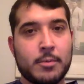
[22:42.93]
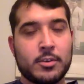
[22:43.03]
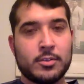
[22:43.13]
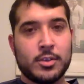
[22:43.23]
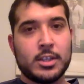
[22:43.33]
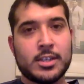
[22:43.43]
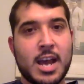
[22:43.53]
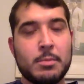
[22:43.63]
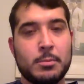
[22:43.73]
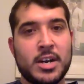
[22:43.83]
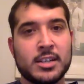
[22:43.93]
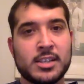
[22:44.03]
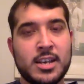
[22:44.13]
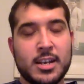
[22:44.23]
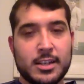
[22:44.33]
to the timing box,
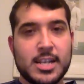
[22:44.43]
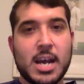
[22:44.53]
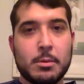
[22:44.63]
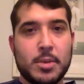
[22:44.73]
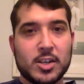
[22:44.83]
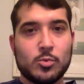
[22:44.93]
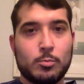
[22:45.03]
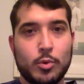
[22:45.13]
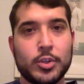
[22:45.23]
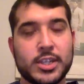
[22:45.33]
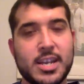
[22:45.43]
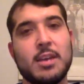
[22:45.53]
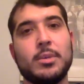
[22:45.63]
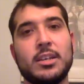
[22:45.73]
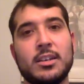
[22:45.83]
and the timing box will pull the
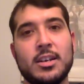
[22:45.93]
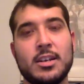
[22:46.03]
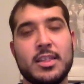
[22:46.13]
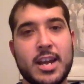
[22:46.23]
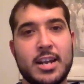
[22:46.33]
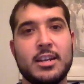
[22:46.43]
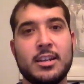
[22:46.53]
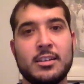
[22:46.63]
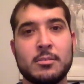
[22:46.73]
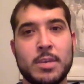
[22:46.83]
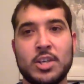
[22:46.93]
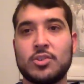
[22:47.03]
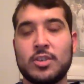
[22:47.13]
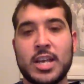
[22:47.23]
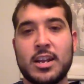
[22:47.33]
timing that I need to make
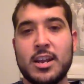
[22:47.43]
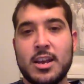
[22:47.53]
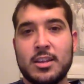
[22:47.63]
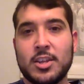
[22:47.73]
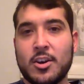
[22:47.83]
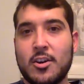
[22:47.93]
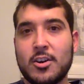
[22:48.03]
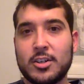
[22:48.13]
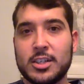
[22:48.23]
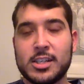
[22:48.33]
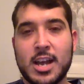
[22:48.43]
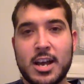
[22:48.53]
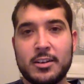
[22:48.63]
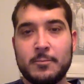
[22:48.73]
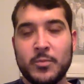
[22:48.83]
sure that the car does
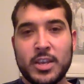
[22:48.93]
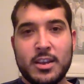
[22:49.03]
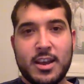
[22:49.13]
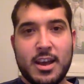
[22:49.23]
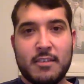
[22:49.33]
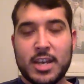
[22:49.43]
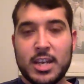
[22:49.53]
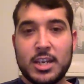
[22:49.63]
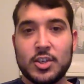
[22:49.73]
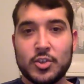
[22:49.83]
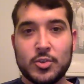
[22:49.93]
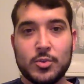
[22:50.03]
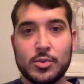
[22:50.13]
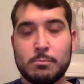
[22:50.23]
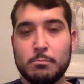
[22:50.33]
not have any
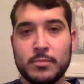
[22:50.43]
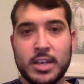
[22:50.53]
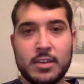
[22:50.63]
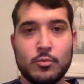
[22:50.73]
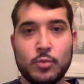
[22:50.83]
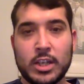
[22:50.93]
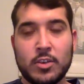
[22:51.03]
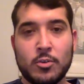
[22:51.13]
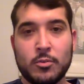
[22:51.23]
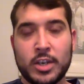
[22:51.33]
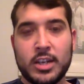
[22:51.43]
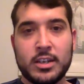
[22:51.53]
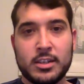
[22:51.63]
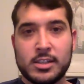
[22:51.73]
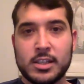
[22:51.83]
issues and get really
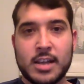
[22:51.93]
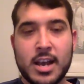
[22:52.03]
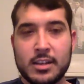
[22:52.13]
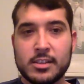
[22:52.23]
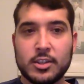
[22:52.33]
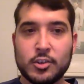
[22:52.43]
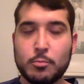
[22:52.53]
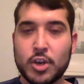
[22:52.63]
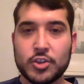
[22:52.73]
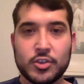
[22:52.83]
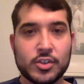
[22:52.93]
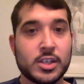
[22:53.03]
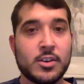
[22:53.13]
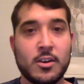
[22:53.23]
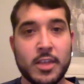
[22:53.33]
overheated, so high cylinder pressures
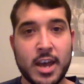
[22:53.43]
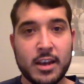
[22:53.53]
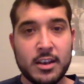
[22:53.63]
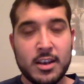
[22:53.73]
and all that.